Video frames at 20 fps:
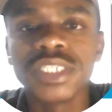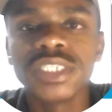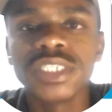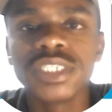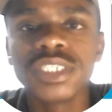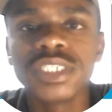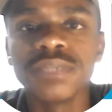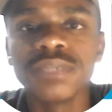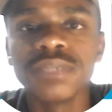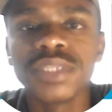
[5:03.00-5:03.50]

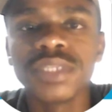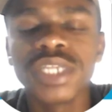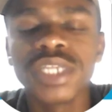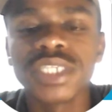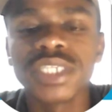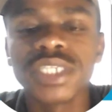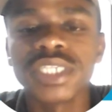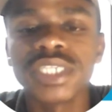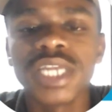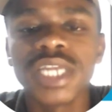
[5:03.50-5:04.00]
simply tells
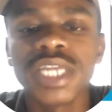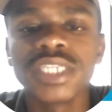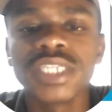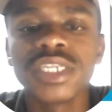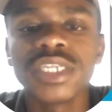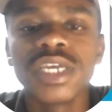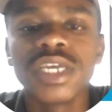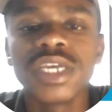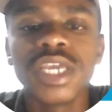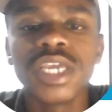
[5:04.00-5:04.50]
us that
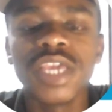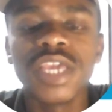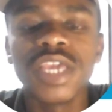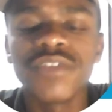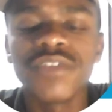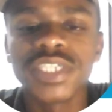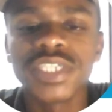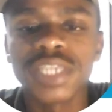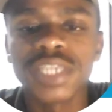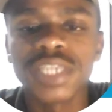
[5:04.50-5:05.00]
if
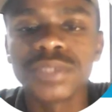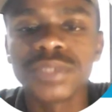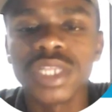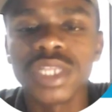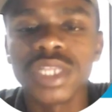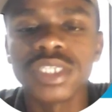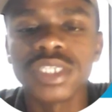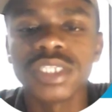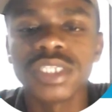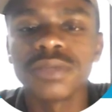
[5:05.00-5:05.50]
a
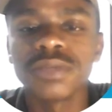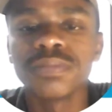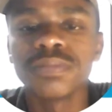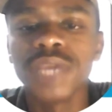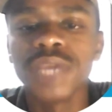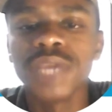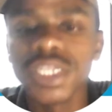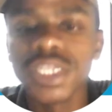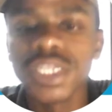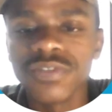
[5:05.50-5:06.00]
substance has a
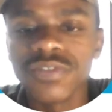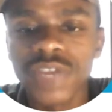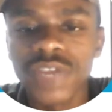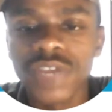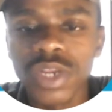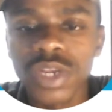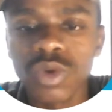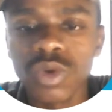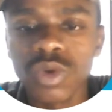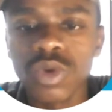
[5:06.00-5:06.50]
pH
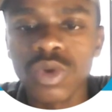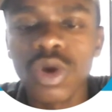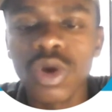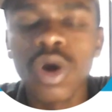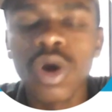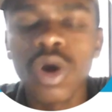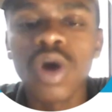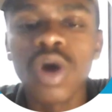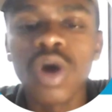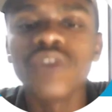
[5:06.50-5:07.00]
value
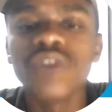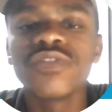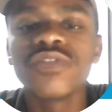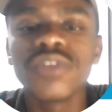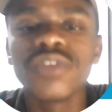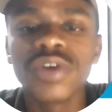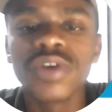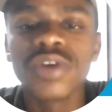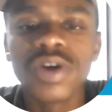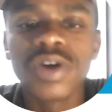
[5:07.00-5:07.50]
of
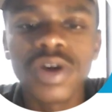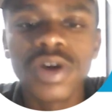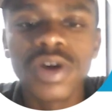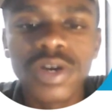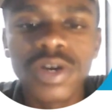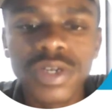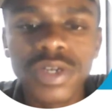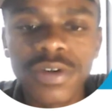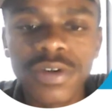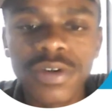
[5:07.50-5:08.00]

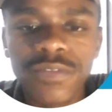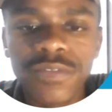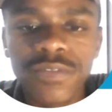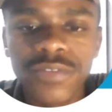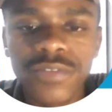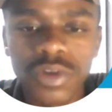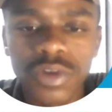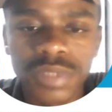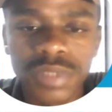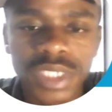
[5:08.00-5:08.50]

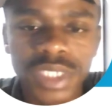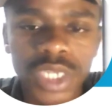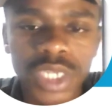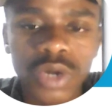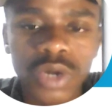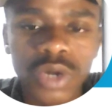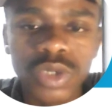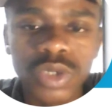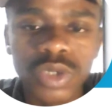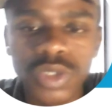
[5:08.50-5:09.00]
from
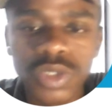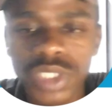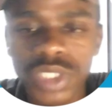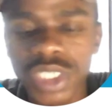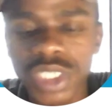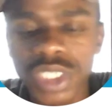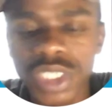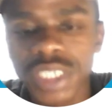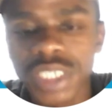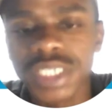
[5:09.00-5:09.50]
0 to
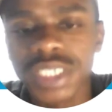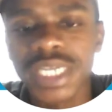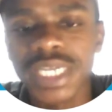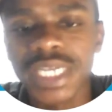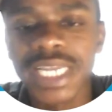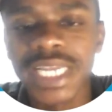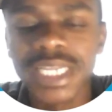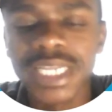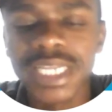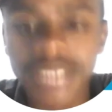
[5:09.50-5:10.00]
6,
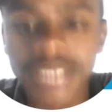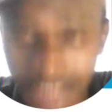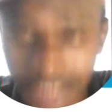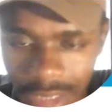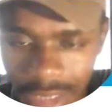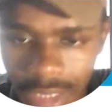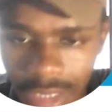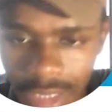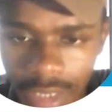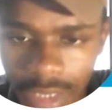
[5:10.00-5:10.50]
it is
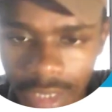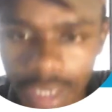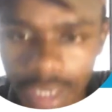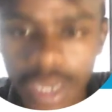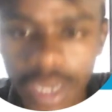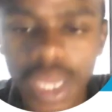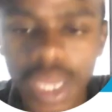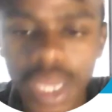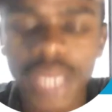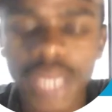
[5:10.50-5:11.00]
acidic.
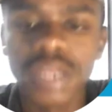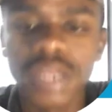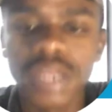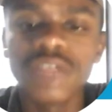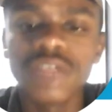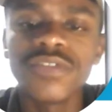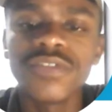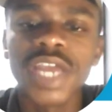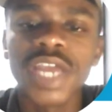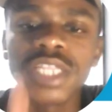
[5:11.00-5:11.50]
And then
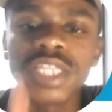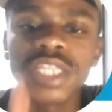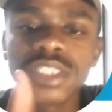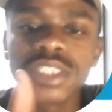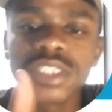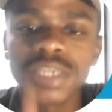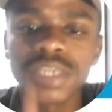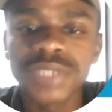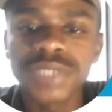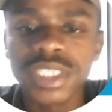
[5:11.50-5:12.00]
if that
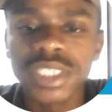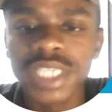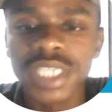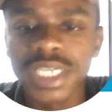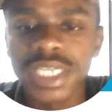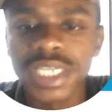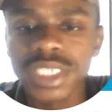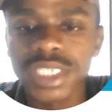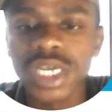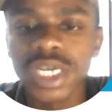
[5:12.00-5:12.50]
substance
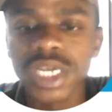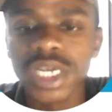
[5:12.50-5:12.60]
has